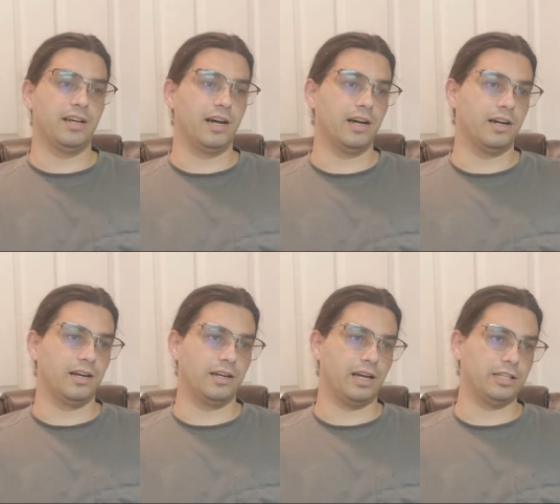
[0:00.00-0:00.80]

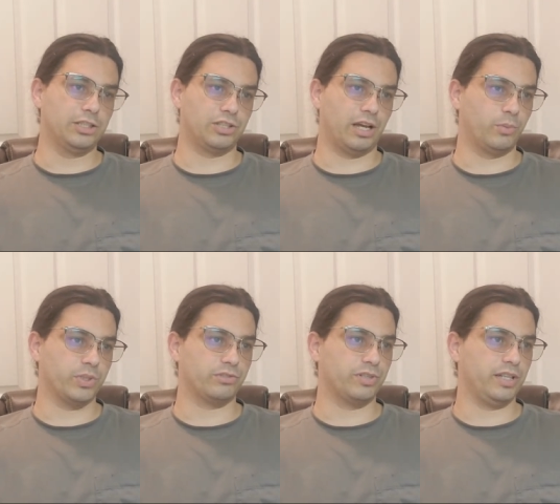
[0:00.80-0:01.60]
I
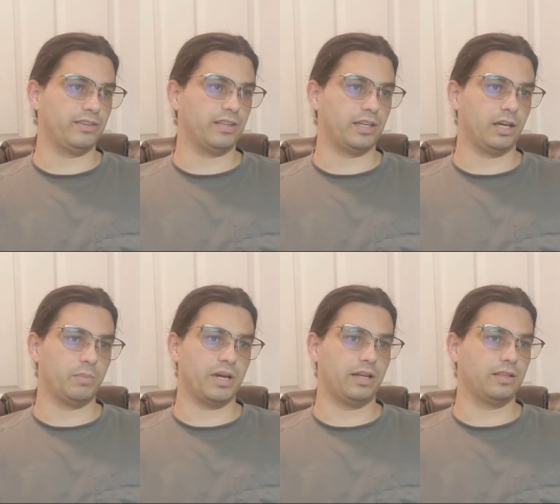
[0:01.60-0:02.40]
wasn't really thinking
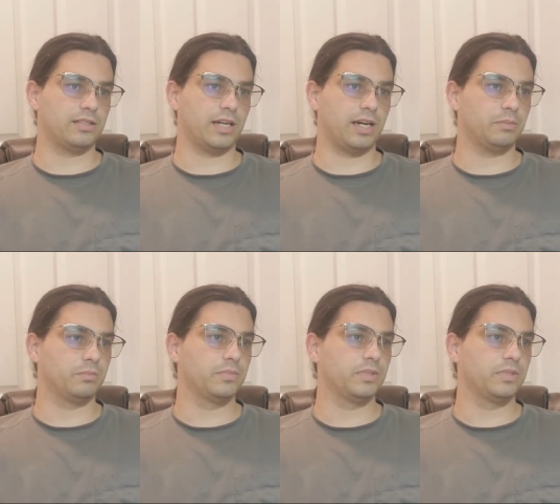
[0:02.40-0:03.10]
about it at the time.